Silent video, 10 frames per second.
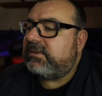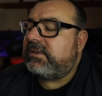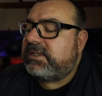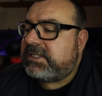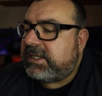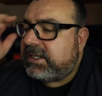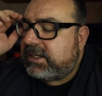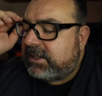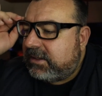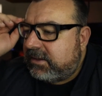
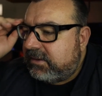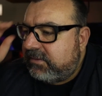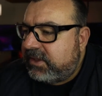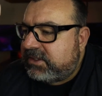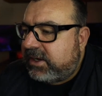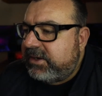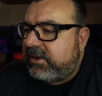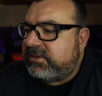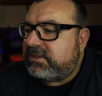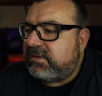the
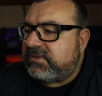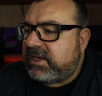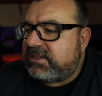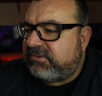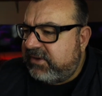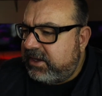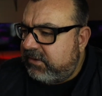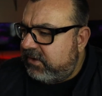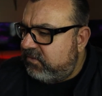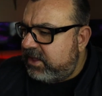diagnosis of
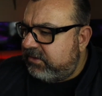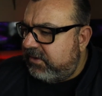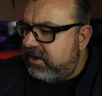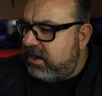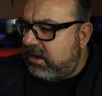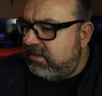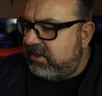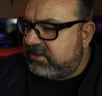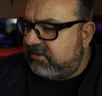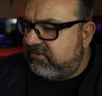schizophrenia and whether or not
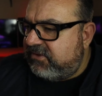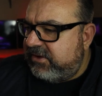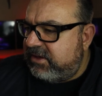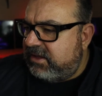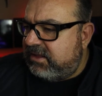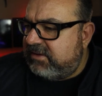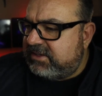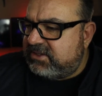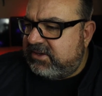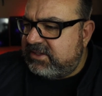there's a
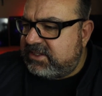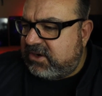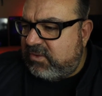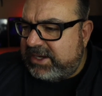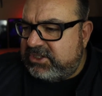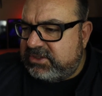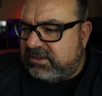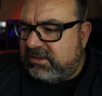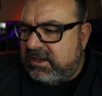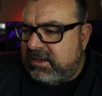certain
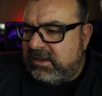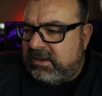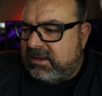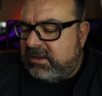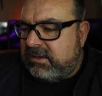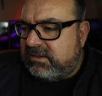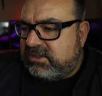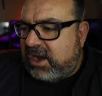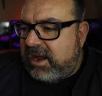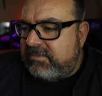sequential
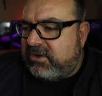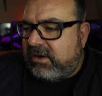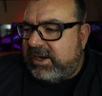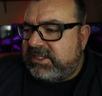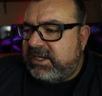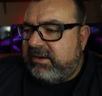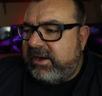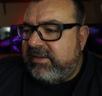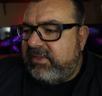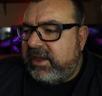time
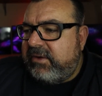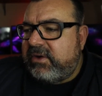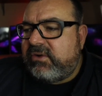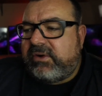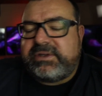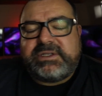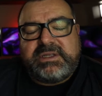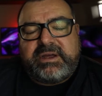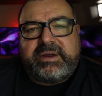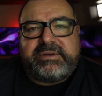criterion there across
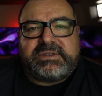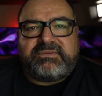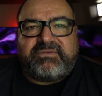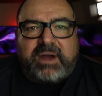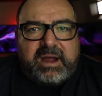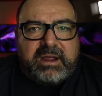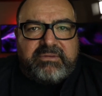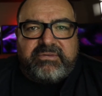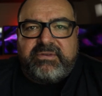those 5